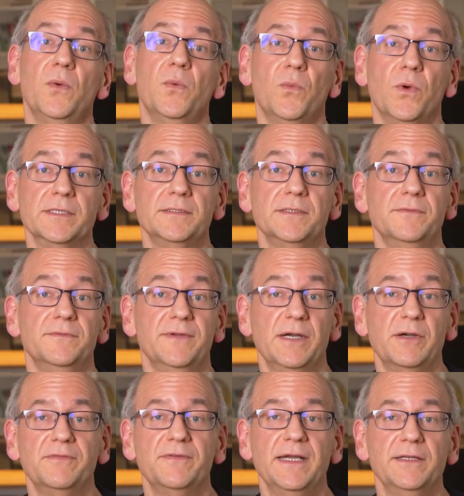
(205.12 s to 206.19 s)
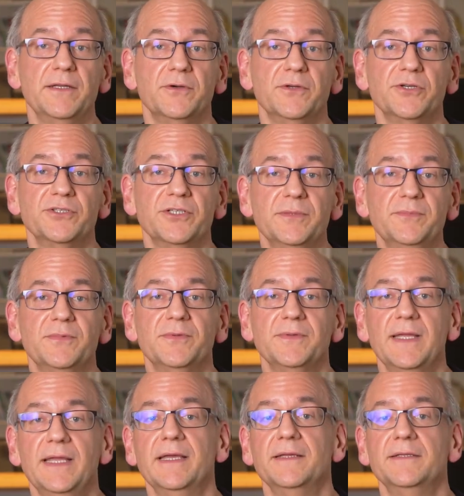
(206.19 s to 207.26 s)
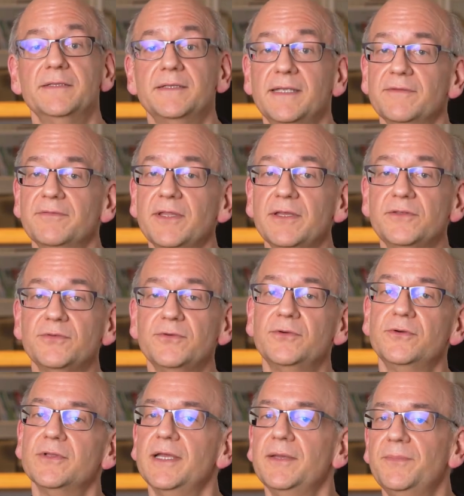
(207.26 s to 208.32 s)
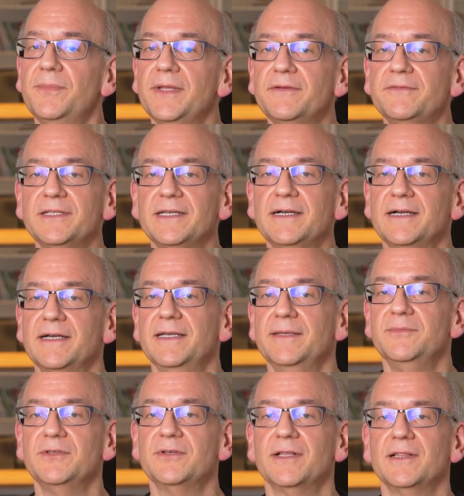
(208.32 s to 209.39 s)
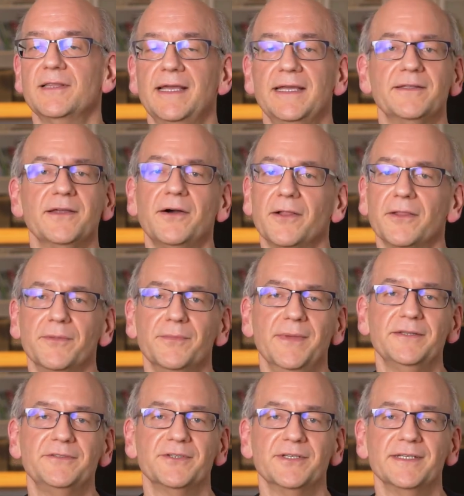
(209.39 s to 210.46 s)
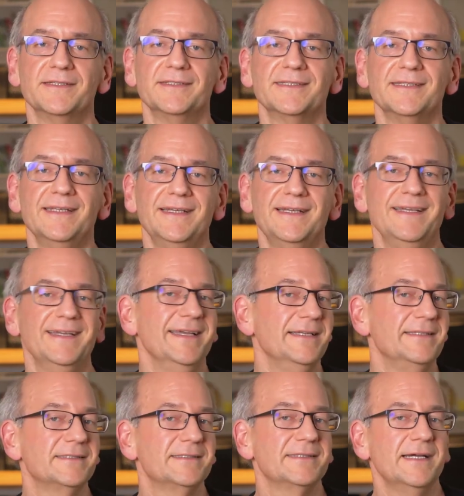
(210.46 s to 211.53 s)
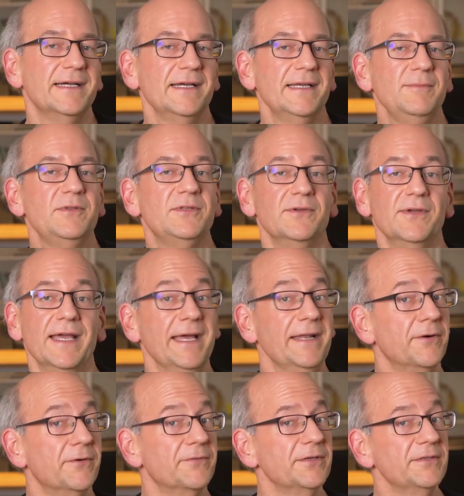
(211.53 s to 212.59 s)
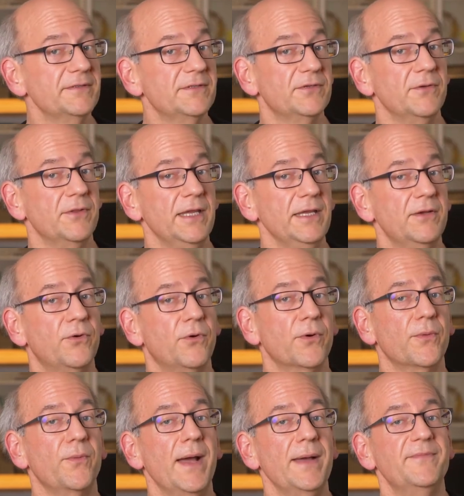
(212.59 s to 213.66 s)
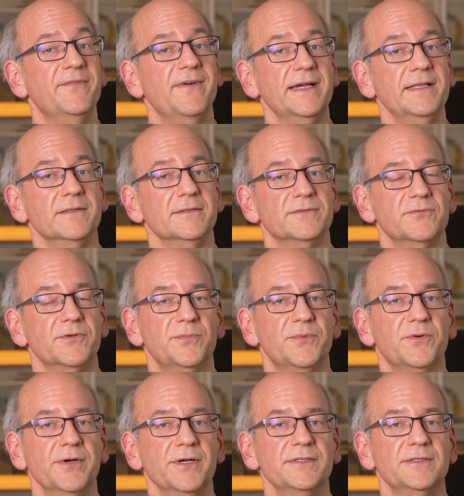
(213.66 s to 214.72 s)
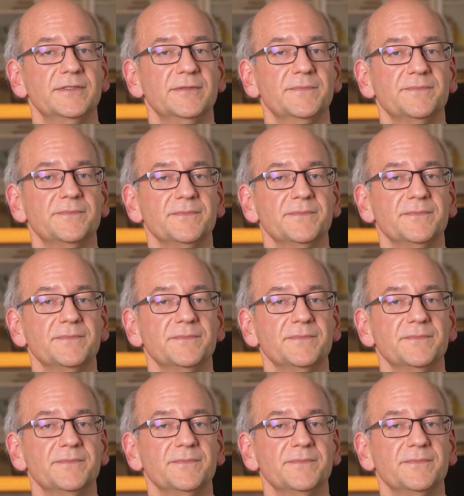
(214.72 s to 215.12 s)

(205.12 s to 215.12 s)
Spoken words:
Once you've verified ownership and given the tool a bit of time to collect all the metrics, it's time to head over to the Core Web Vitals report.